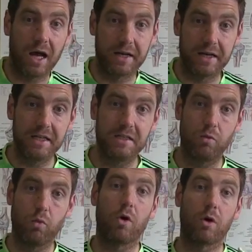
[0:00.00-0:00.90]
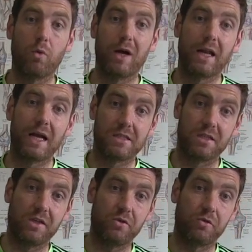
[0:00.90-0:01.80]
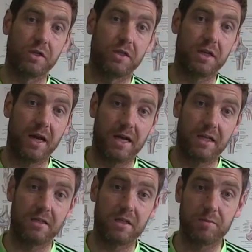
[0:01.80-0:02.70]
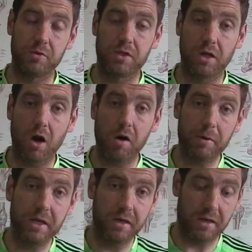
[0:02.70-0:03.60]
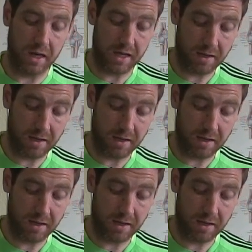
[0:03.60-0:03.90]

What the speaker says: and they need to work well as a unit. And I suppose the common